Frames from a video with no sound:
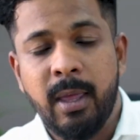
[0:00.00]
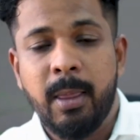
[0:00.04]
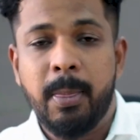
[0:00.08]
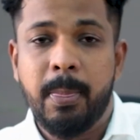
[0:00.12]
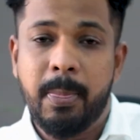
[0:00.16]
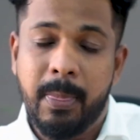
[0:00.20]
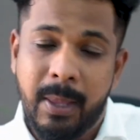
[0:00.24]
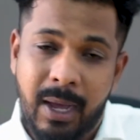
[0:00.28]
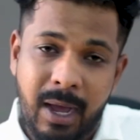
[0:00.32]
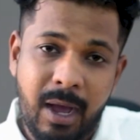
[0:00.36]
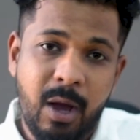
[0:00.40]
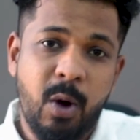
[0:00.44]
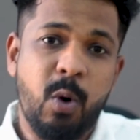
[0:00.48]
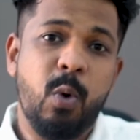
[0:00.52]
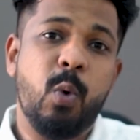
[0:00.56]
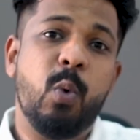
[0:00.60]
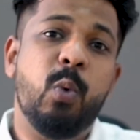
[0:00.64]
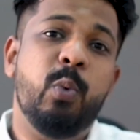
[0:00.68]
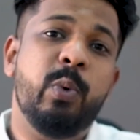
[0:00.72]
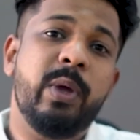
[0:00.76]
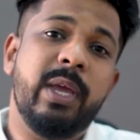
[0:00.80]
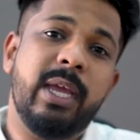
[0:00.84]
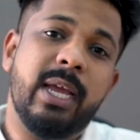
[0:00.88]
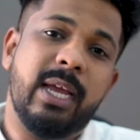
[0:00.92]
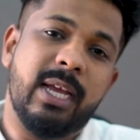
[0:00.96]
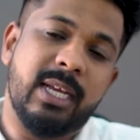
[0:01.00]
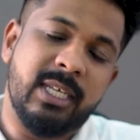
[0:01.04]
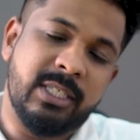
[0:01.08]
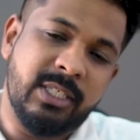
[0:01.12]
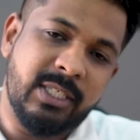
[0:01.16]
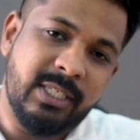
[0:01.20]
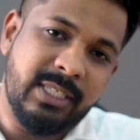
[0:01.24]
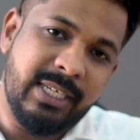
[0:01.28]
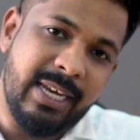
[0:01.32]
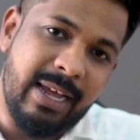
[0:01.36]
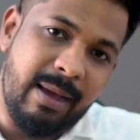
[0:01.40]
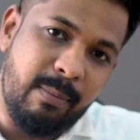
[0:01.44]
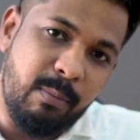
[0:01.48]
Now we
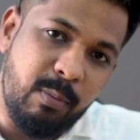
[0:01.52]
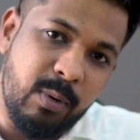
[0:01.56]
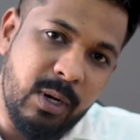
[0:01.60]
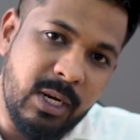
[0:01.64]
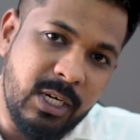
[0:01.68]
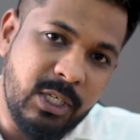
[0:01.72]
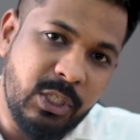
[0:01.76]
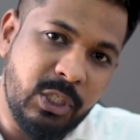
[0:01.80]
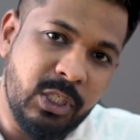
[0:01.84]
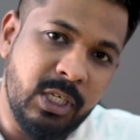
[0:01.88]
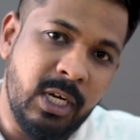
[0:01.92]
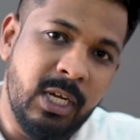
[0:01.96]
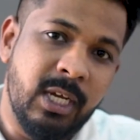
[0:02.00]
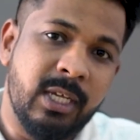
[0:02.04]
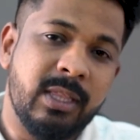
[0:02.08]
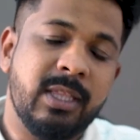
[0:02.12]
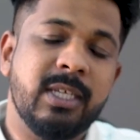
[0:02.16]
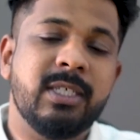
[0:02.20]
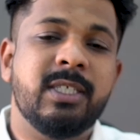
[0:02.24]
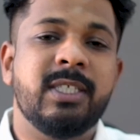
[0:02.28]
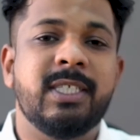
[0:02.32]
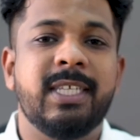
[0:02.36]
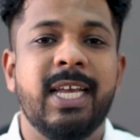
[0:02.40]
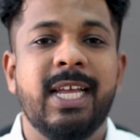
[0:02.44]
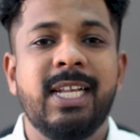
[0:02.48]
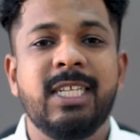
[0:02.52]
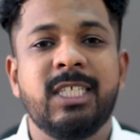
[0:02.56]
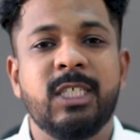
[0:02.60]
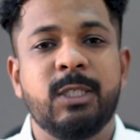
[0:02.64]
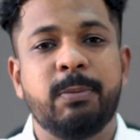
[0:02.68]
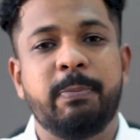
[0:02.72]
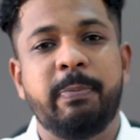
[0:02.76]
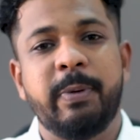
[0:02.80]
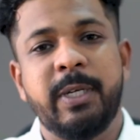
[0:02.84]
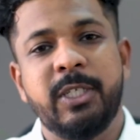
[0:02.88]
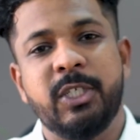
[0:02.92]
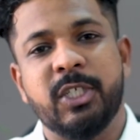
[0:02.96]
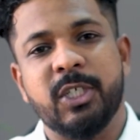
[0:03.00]
establish the sales
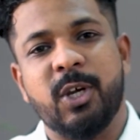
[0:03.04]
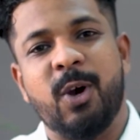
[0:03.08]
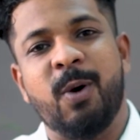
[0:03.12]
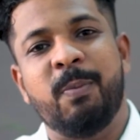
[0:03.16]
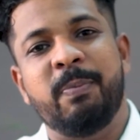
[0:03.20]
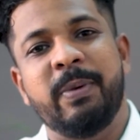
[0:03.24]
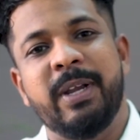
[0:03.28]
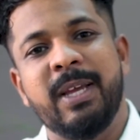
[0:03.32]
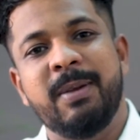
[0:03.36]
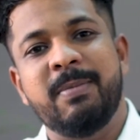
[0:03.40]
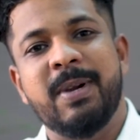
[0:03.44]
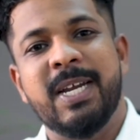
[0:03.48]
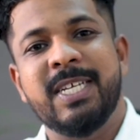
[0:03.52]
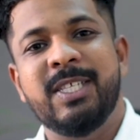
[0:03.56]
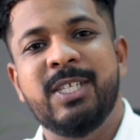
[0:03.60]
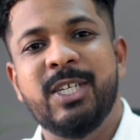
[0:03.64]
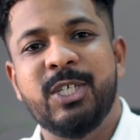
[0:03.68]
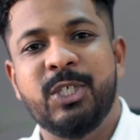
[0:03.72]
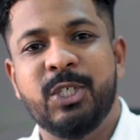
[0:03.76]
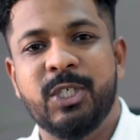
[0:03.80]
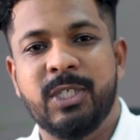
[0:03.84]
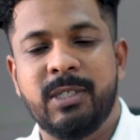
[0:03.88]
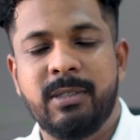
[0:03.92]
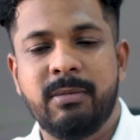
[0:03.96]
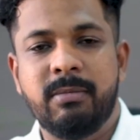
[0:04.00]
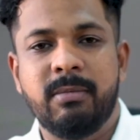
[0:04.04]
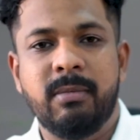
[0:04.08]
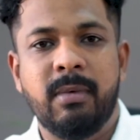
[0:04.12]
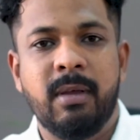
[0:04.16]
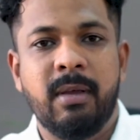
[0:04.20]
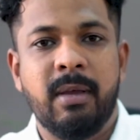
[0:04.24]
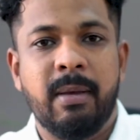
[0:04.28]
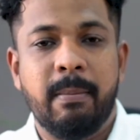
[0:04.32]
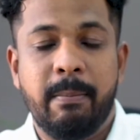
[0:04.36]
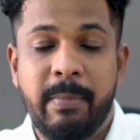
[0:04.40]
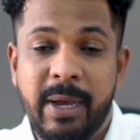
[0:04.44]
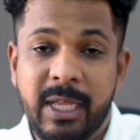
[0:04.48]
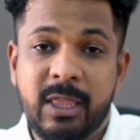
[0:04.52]
pitch
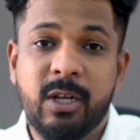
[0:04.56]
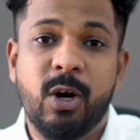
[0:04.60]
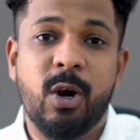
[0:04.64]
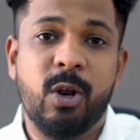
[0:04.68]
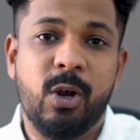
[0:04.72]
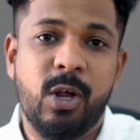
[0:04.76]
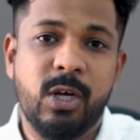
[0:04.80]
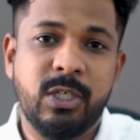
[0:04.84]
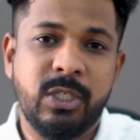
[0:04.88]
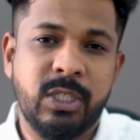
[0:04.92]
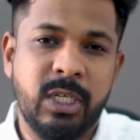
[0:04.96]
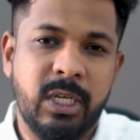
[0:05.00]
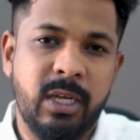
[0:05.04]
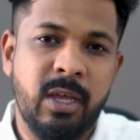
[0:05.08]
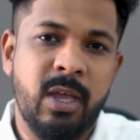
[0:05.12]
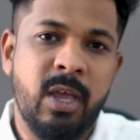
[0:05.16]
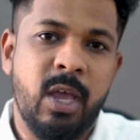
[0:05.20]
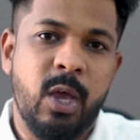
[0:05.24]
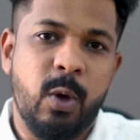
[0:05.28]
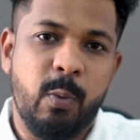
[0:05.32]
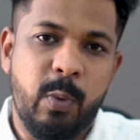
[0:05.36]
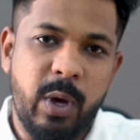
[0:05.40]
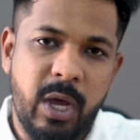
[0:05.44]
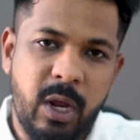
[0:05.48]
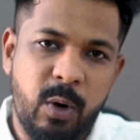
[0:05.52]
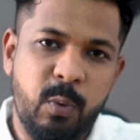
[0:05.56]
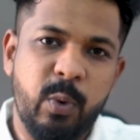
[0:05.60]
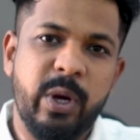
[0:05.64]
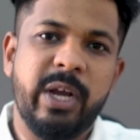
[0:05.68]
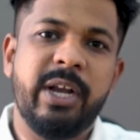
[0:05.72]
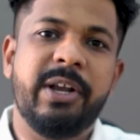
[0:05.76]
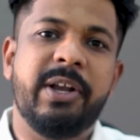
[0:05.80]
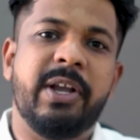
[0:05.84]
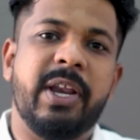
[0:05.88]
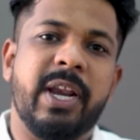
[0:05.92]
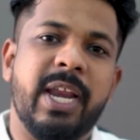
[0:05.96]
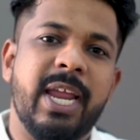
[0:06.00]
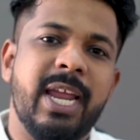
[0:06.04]
optimization methodology where
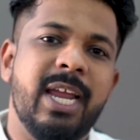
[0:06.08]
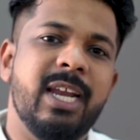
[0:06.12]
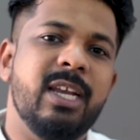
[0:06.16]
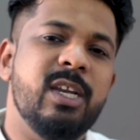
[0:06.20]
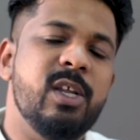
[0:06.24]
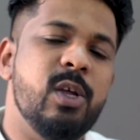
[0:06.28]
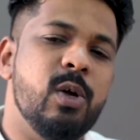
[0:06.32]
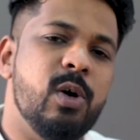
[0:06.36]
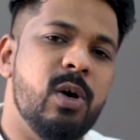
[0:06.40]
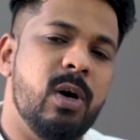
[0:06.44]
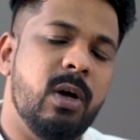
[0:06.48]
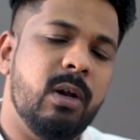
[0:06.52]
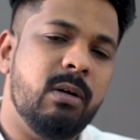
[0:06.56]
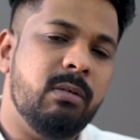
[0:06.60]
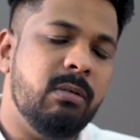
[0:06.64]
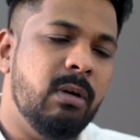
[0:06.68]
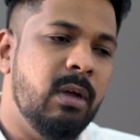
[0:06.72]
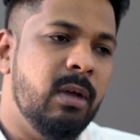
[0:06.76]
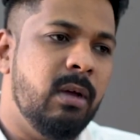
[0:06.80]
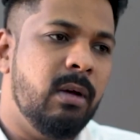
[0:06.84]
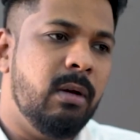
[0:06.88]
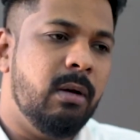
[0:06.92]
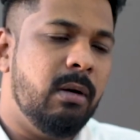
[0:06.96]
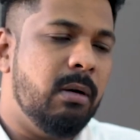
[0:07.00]
we train your